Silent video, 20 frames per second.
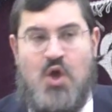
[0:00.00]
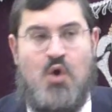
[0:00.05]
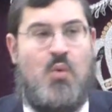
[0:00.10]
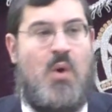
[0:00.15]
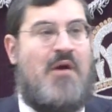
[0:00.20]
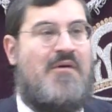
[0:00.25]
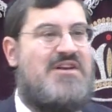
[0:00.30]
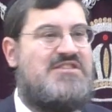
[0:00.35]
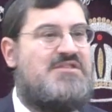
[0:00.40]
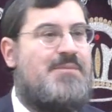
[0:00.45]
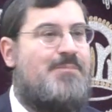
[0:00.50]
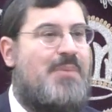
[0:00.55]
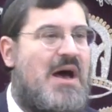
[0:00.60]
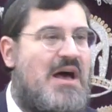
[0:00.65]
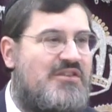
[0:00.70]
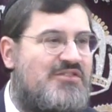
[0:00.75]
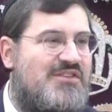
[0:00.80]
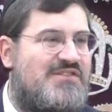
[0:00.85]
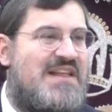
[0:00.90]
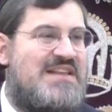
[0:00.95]
Whereas a
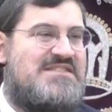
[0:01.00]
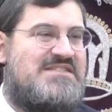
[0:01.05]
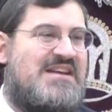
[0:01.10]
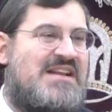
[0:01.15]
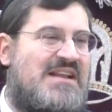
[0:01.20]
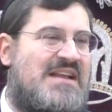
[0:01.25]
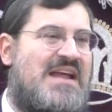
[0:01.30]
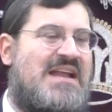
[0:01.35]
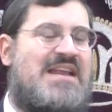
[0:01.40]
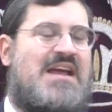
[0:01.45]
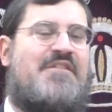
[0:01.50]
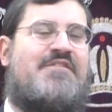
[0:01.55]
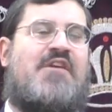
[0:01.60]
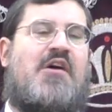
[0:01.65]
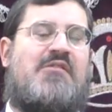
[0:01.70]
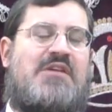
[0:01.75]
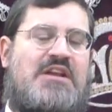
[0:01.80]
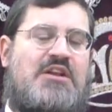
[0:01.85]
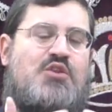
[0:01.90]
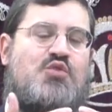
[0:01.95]
puzzle that's clearly a
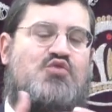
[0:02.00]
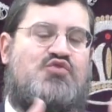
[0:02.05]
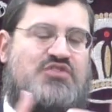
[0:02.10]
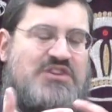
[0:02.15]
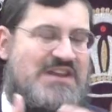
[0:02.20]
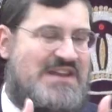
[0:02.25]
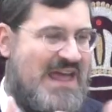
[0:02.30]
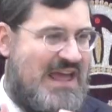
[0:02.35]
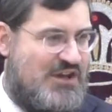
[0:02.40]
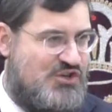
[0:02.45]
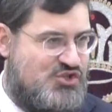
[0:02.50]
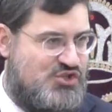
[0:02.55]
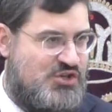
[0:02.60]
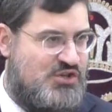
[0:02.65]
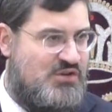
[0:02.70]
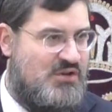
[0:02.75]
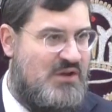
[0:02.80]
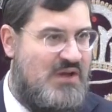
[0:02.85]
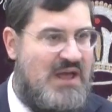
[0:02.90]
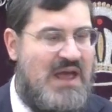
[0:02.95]
very loose
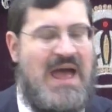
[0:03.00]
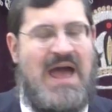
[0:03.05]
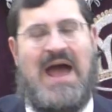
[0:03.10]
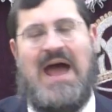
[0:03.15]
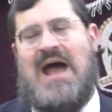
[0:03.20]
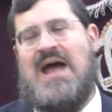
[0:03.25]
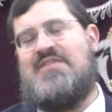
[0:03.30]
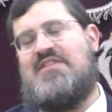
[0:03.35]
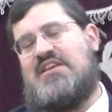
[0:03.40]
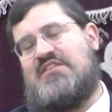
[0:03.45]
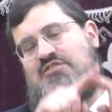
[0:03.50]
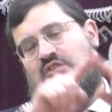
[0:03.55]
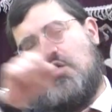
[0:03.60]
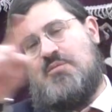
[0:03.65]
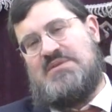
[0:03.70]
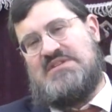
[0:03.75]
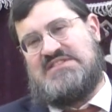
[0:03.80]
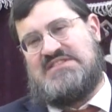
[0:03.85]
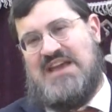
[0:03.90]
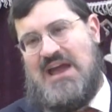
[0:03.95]
connection, and there's no
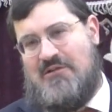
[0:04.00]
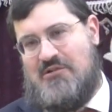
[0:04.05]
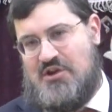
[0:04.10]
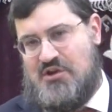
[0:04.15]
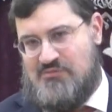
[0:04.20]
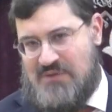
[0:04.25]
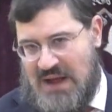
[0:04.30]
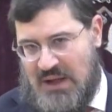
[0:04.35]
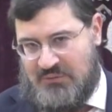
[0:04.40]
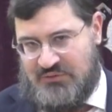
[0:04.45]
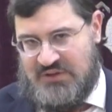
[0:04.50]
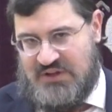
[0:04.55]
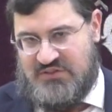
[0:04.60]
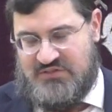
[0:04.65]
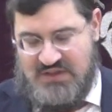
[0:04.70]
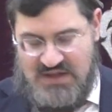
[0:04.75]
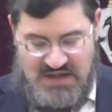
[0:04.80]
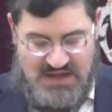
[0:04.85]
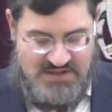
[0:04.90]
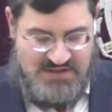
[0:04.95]
misgeret around
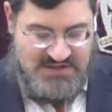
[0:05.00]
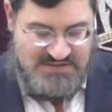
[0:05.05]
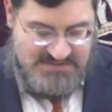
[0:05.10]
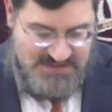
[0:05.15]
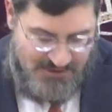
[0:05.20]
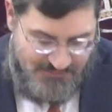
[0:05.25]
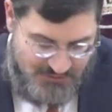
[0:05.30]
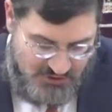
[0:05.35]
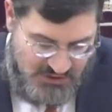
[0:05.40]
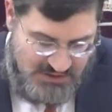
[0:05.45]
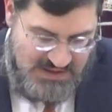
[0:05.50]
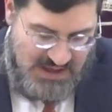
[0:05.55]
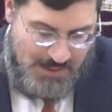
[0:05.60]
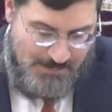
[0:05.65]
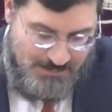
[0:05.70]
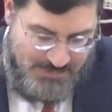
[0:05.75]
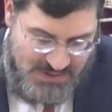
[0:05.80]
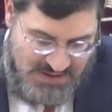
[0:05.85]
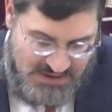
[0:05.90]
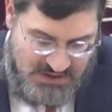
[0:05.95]
it, there's definitely a
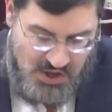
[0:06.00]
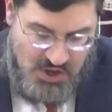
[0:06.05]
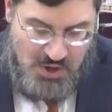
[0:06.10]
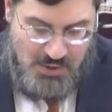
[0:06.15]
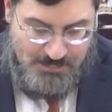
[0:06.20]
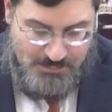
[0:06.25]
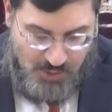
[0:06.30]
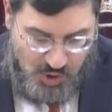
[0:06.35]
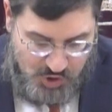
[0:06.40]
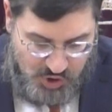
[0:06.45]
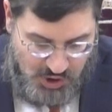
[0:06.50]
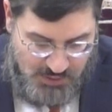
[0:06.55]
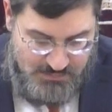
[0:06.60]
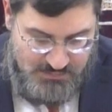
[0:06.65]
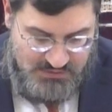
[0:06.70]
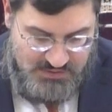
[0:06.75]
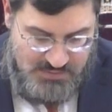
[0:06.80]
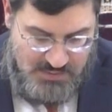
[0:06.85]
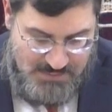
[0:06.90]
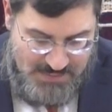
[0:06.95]
big
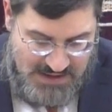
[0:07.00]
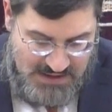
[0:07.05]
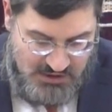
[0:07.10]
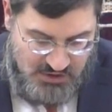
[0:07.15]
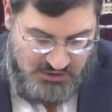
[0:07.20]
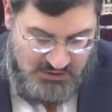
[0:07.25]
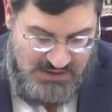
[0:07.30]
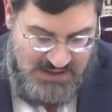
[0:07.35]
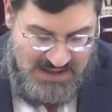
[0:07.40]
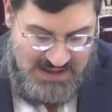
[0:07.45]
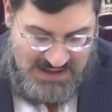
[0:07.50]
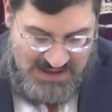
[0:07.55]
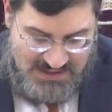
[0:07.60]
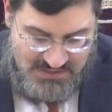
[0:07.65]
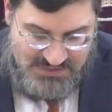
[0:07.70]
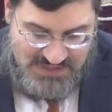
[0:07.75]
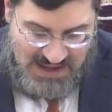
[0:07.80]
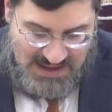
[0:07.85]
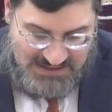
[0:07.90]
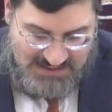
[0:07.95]
mokum to be mekel
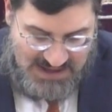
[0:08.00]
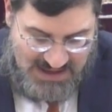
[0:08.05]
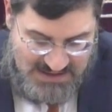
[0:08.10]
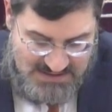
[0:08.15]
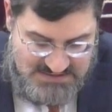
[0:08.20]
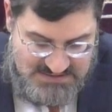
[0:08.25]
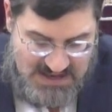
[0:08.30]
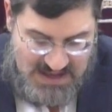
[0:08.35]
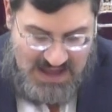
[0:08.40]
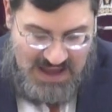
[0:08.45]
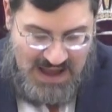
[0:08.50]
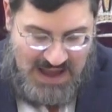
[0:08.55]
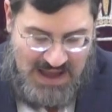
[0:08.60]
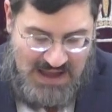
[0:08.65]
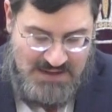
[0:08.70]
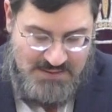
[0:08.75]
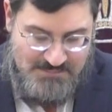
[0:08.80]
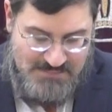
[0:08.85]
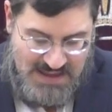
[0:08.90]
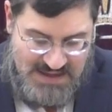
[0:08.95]
in that case,
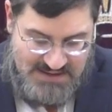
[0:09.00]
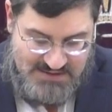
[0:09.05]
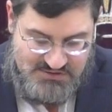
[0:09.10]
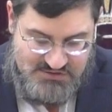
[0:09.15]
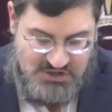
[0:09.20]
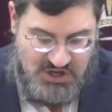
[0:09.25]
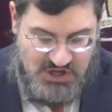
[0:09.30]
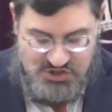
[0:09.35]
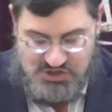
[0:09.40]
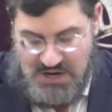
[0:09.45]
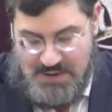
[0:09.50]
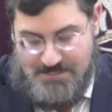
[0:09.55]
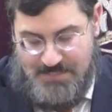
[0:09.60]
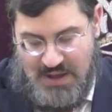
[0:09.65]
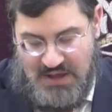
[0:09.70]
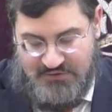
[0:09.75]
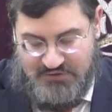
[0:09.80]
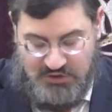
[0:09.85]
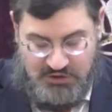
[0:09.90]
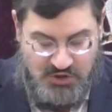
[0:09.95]
and make such a
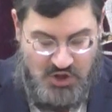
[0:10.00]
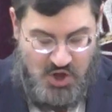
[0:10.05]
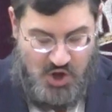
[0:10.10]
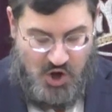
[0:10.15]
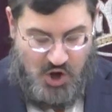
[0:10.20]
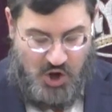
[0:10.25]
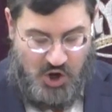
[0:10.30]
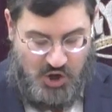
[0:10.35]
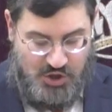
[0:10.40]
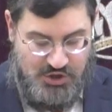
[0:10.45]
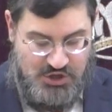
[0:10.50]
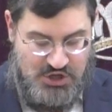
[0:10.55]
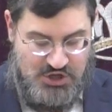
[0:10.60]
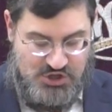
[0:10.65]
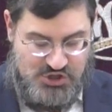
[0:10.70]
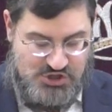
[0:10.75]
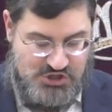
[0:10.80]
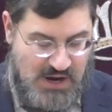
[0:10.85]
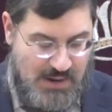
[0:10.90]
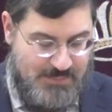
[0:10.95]
puzzle on
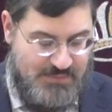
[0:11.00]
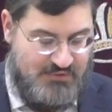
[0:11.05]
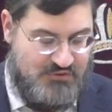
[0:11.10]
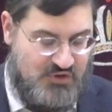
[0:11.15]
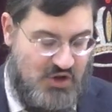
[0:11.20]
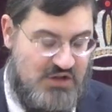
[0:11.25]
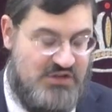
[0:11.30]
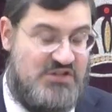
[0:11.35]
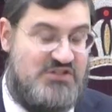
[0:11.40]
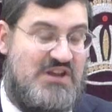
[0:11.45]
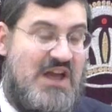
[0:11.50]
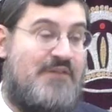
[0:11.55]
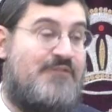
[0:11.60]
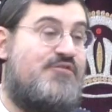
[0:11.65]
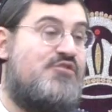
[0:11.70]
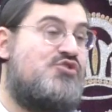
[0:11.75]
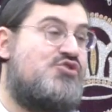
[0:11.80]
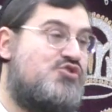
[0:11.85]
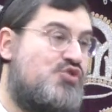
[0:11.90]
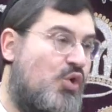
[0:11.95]
Shabbos Kodesh, and
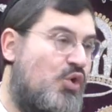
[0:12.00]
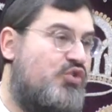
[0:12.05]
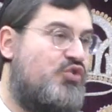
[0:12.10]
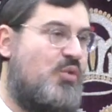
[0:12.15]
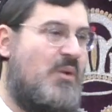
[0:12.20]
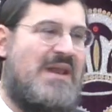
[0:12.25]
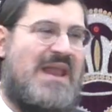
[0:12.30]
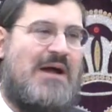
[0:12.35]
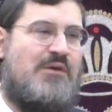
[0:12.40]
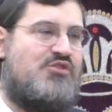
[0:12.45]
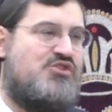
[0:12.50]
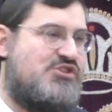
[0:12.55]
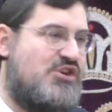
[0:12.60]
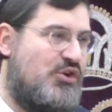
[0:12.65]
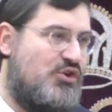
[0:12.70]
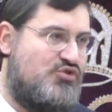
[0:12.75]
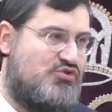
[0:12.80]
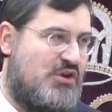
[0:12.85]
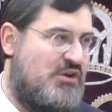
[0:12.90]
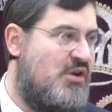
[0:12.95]
for sure to allow
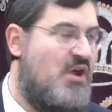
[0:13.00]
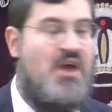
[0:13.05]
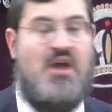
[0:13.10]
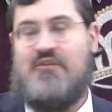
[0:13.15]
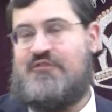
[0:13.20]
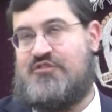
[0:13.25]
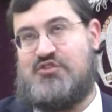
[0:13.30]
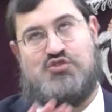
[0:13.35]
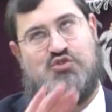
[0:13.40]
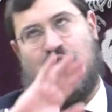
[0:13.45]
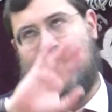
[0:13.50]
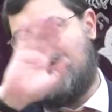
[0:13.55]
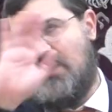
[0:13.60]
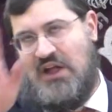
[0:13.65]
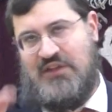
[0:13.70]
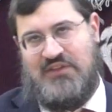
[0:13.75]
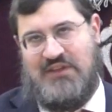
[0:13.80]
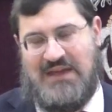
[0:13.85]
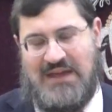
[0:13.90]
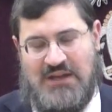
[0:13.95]
children, for sure if they're
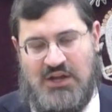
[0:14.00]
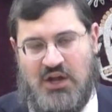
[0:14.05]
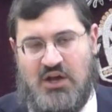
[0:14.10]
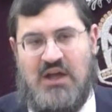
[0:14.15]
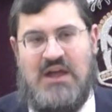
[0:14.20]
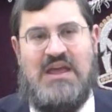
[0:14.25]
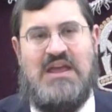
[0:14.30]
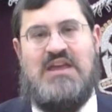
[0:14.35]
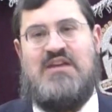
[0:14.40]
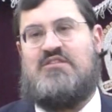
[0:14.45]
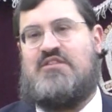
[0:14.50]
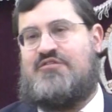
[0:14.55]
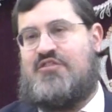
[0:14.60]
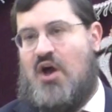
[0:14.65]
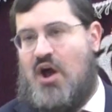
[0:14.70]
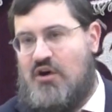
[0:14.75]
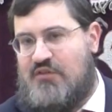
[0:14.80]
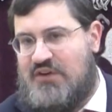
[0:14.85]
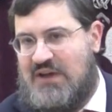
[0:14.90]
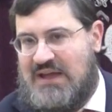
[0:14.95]
under chinuch, even if
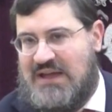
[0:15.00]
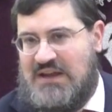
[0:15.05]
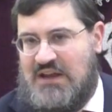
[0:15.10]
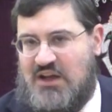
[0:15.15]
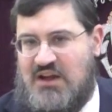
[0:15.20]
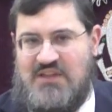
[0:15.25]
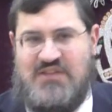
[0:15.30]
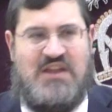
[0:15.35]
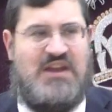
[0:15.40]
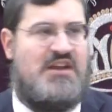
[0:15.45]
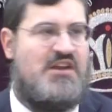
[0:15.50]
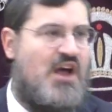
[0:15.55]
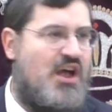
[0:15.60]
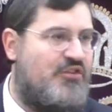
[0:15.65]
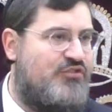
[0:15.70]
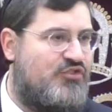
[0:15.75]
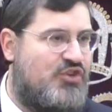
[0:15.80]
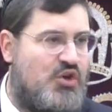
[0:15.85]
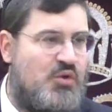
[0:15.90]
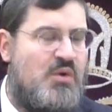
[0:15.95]
they're over chinuch and they didn't
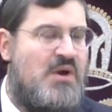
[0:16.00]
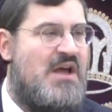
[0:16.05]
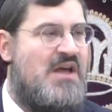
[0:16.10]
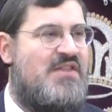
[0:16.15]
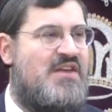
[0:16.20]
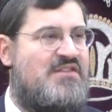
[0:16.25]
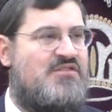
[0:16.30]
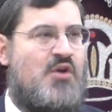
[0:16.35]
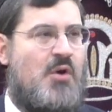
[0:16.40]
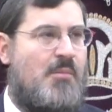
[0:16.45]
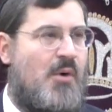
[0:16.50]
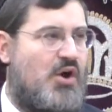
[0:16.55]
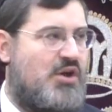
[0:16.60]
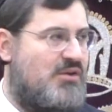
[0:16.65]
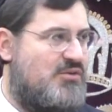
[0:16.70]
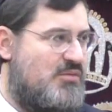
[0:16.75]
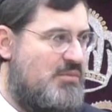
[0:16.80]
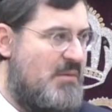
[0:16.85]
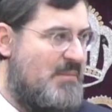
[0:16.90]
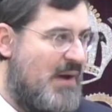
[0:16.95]
ask you, there's no
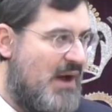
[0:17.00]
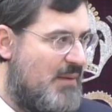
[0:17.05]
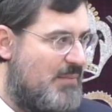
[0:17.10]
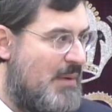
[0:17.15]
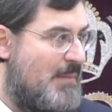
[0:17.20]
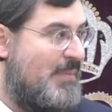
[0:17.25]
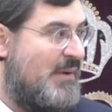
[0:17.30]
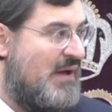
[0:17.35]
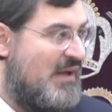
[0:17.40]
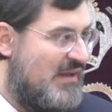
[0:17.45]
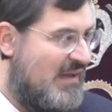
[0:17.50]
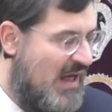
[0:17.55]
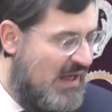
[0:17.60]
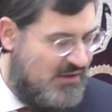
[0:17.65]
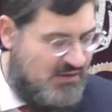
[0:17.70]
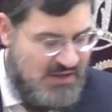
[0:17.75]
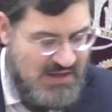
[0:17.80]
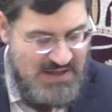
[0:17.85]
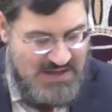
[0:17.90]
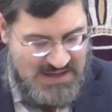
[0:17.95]
mokum to be machmet
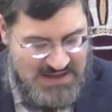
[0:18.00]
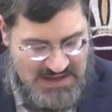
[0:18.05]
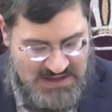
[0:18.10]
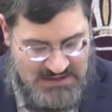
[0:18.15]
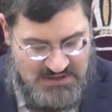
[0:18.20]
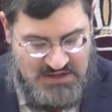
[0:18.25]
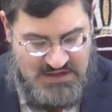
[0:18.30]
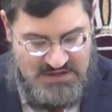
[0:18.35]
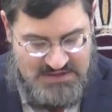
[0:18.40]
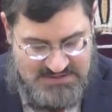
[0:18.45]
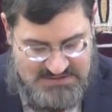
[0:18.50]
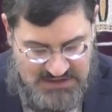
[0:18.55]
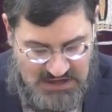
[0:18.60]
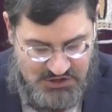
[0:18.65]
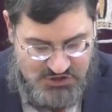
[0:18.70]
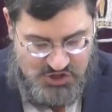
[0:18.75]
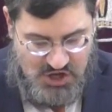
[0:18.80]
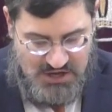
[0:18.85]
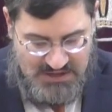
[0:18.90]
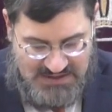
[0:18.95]
b'chalal in
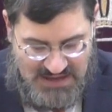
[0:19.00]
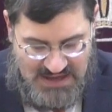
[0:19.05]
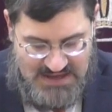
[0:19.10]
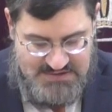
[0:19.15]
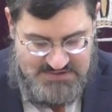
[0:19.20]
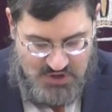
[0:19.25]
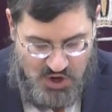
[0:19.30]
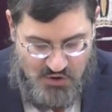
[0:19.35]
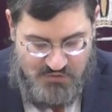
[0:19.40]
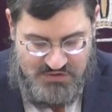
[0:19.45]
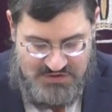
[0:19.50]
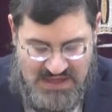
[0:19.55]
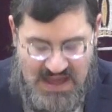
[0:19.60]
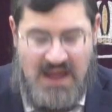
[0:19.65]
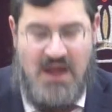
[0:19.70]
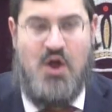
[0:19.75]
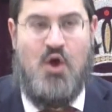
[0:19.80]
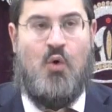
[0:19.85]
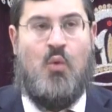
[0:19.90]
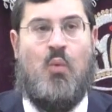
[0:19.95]
such a case over
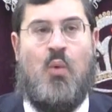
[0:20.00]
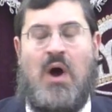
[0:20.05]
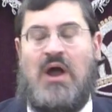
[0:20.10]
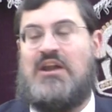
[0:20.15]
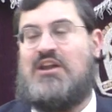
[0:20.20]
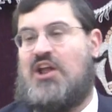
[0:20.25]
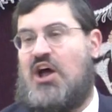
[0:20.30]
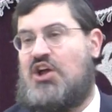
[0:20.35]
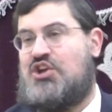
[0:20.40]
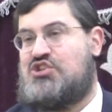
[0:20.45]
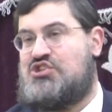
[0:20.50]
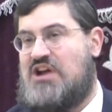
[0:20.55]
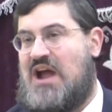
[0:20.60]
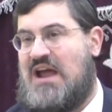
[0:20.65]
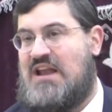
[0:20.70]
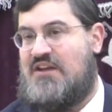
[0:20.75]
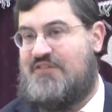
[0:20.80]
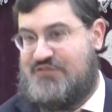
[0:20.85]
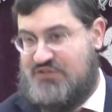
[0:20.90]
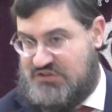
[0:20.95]
there. One last
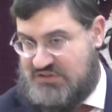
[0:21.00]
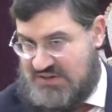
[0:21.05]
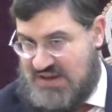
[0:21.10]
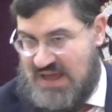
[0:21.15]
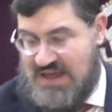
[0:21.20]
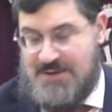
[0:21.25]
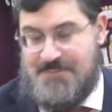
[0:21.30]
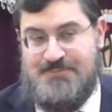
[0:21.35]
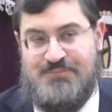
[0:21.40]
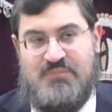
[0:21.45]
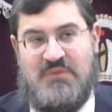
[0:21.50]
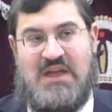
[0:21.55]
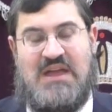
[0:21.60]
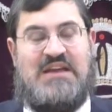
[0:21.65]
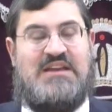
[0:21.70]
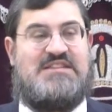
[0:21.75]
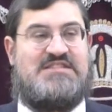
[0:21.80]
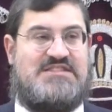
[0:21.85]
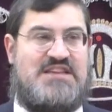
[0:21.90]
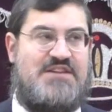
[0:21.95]
shaila for today
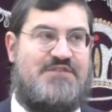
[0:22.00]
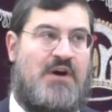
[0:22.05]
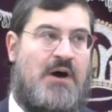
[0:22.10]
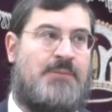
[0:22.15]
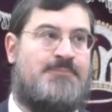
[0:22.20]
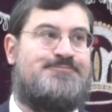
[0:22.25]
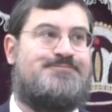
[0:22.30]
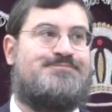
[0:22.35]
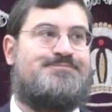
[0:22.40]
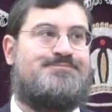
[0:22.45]
in Ksiva